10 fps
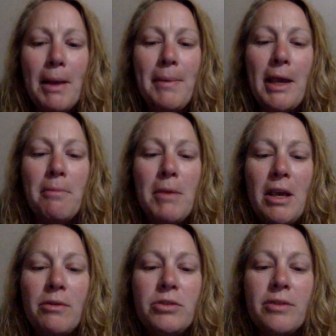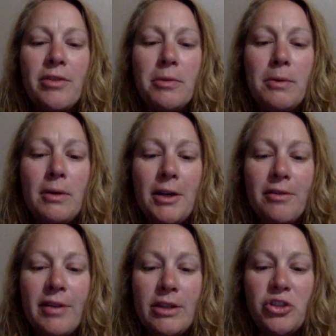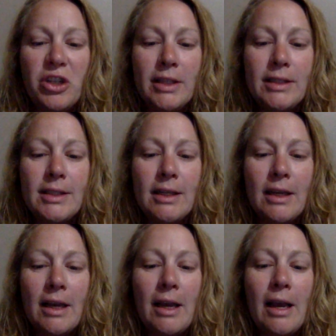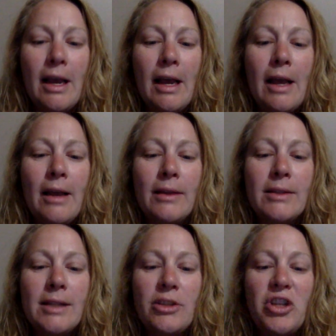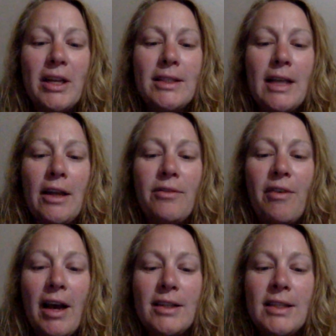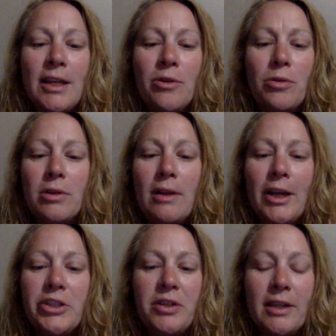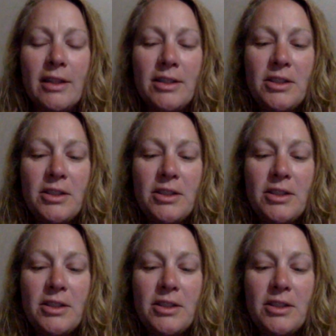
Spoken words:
be immune to verbal interventions, such as advising or lecturing the